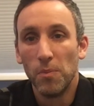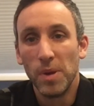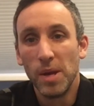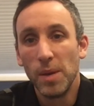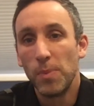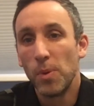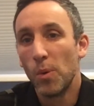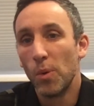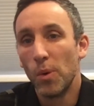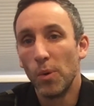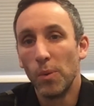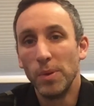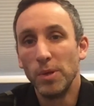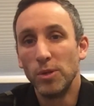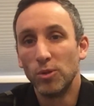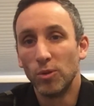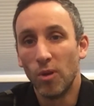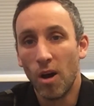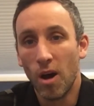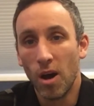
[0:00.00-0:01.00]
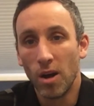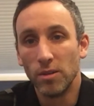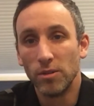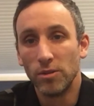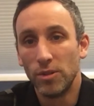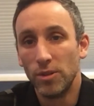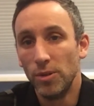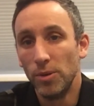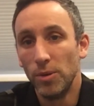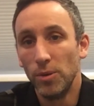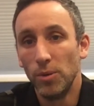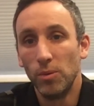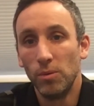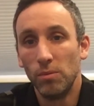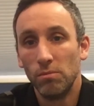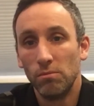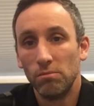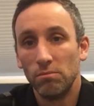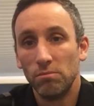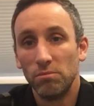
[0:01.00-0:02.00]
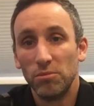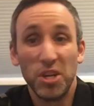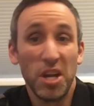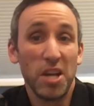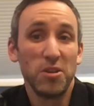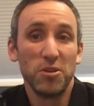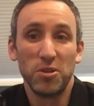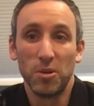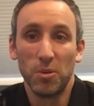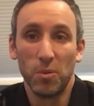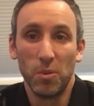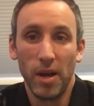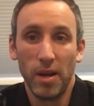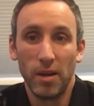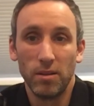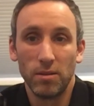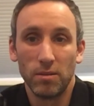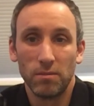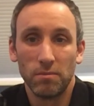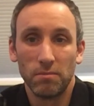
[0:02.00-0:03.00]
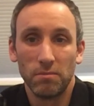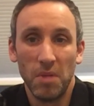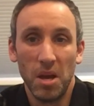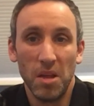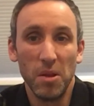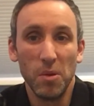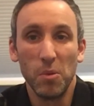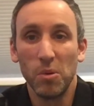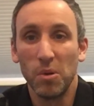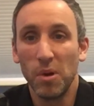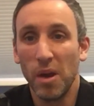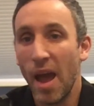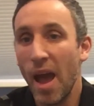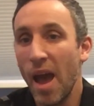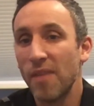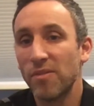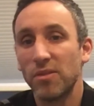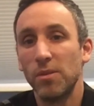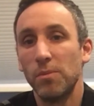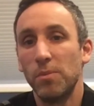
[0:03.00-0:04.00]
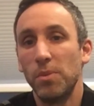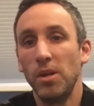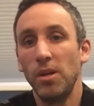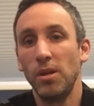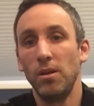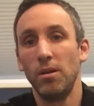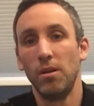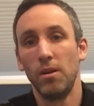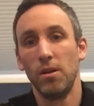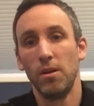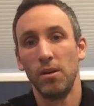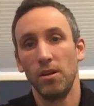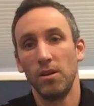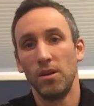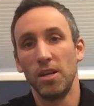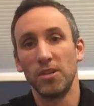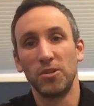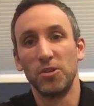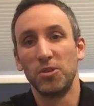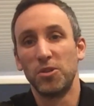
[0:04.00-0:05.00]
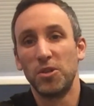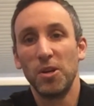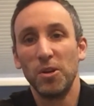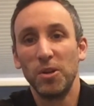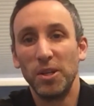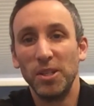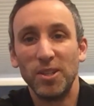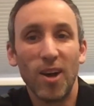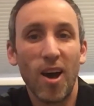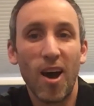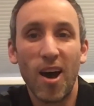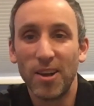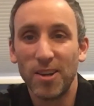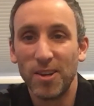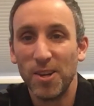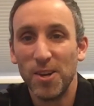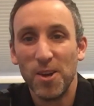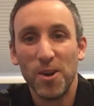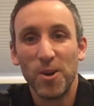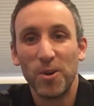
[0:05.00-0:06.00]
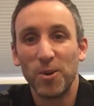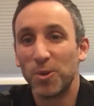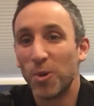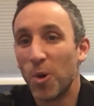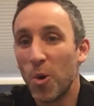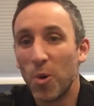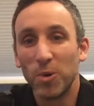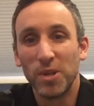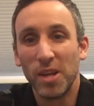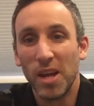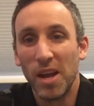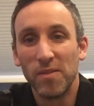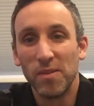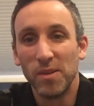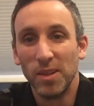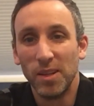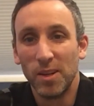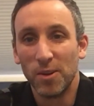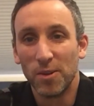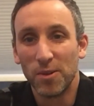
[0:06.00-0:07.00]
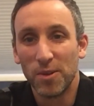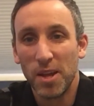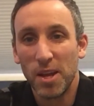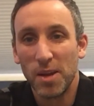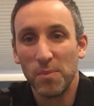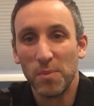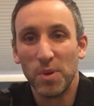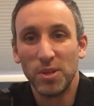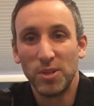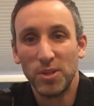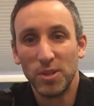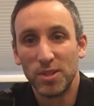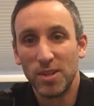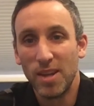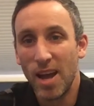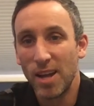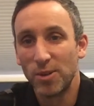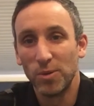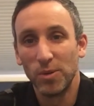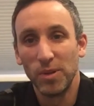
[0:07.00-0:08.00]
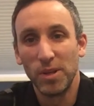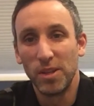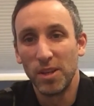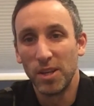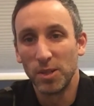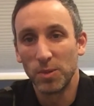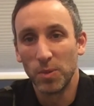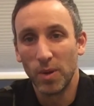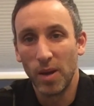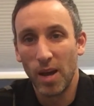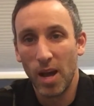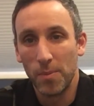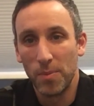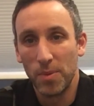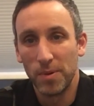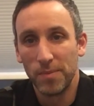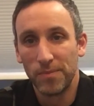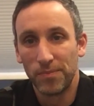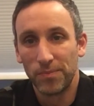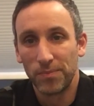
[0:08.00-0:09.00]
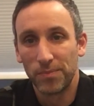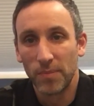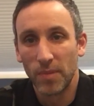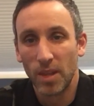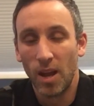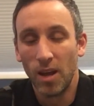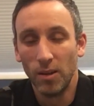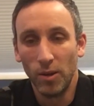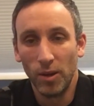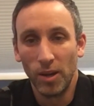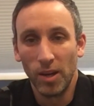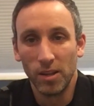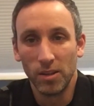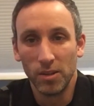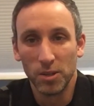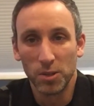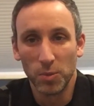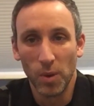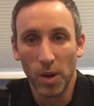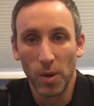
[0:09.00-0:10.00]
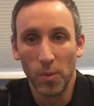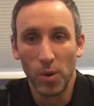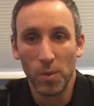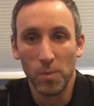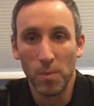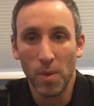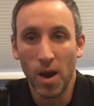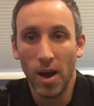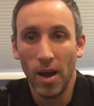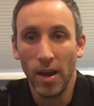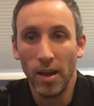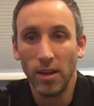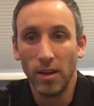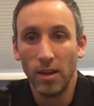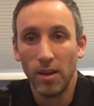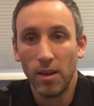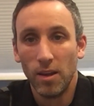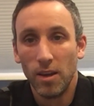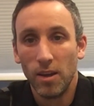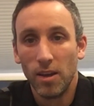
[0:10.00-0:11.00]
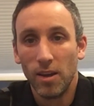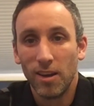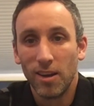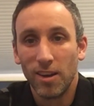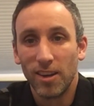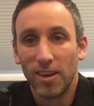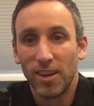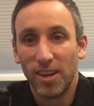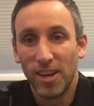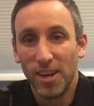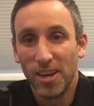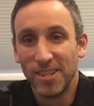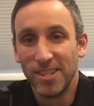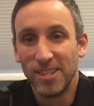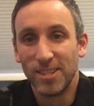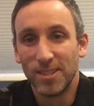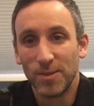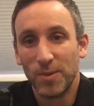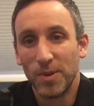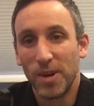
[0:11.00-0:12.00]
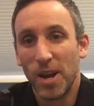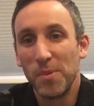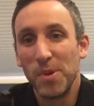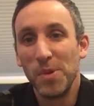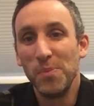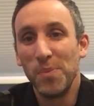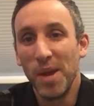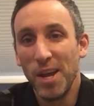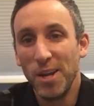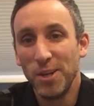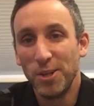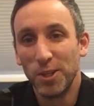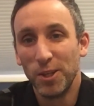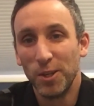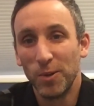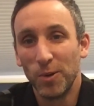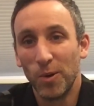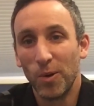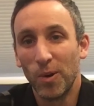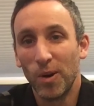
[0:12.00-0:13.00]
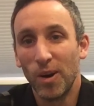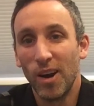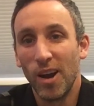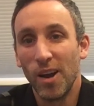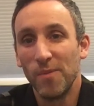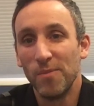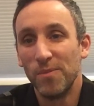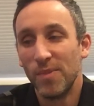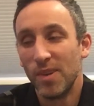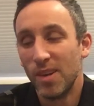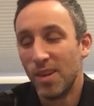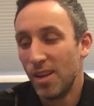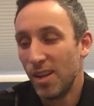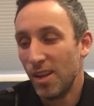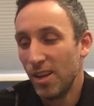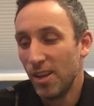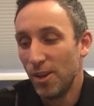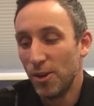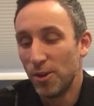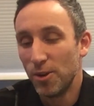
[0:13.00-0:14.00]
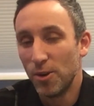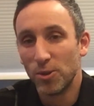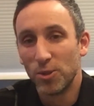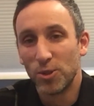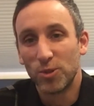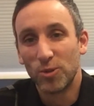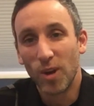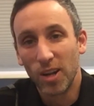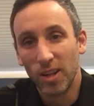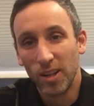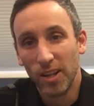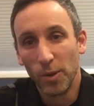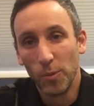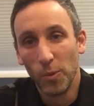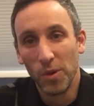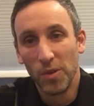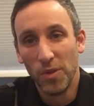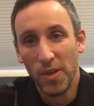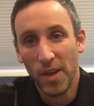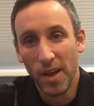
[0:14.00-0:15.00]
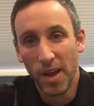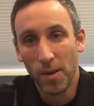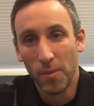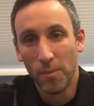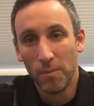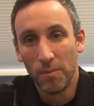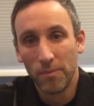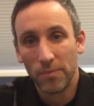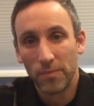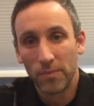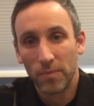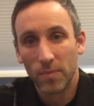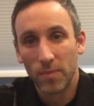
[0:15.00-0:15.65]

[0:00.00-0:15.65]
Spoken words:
people will be drawn to change their ways. And they won't have to be necessarily taught or told every little thing, but just naturally things will happen. I look at it this way. When my kids, when I'm impatient or I'm, you know, struggling with them,